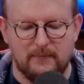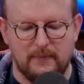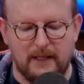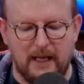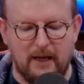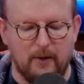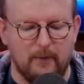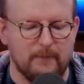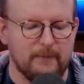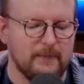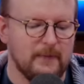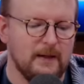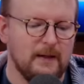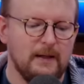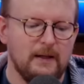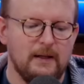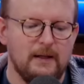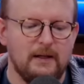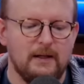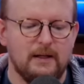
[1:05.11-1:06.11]
Now,
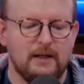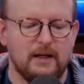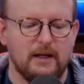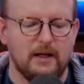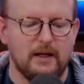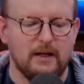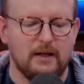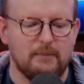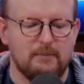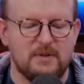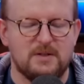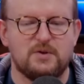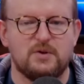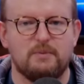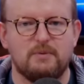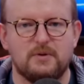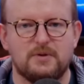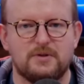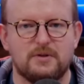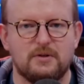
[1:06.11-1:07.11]
Mystery
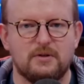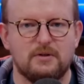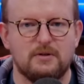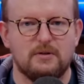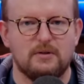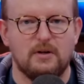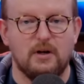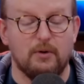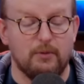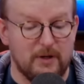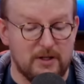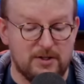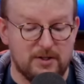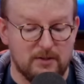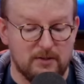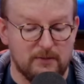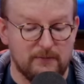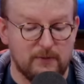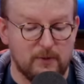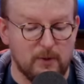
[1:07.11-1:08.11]
Booster
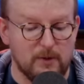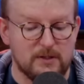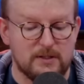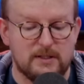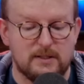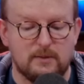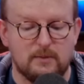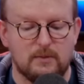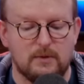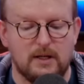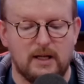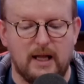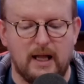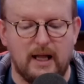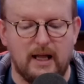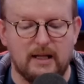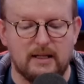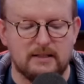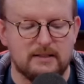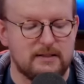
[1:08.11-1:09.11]
Original, of course,
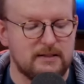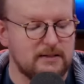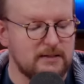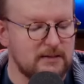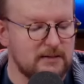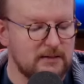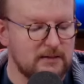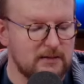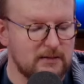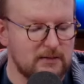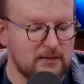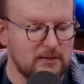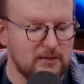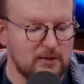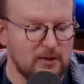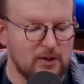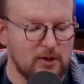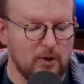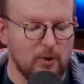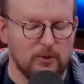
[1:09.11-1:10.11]
has
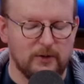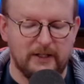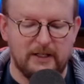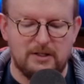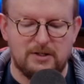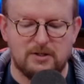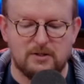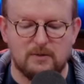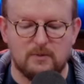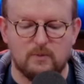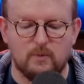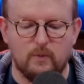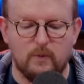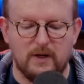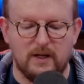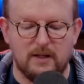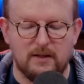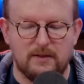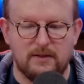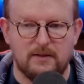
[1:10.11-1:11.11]
collation
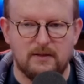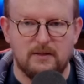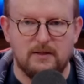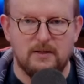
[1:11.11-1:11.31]
with